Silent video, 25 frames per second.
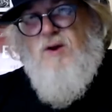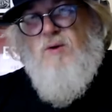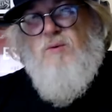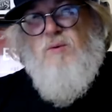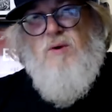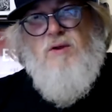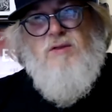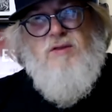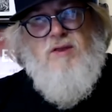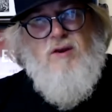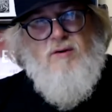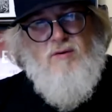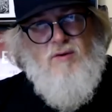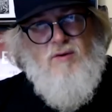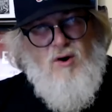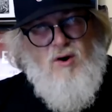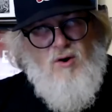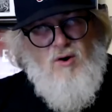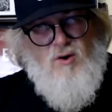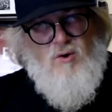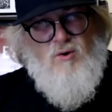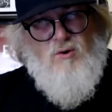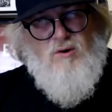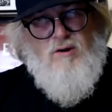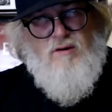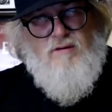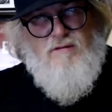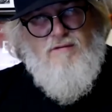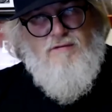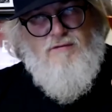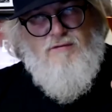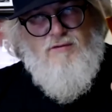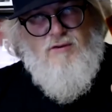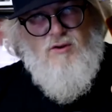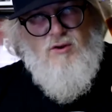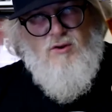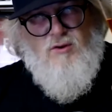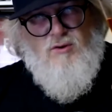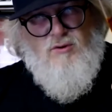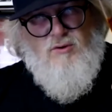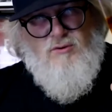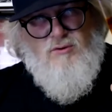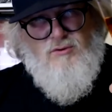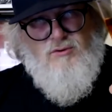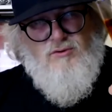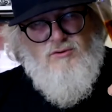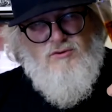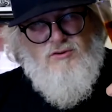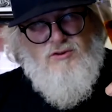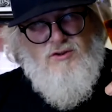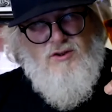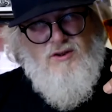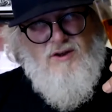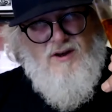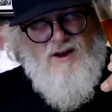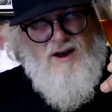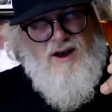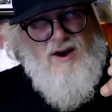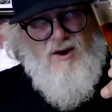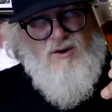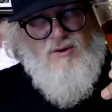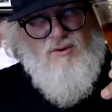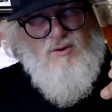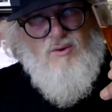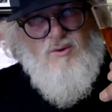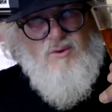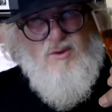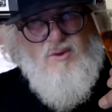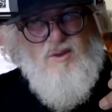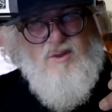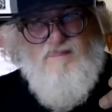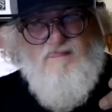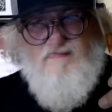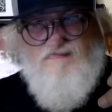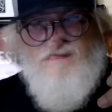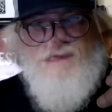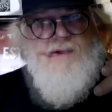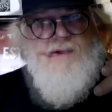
with your own infused alcohol.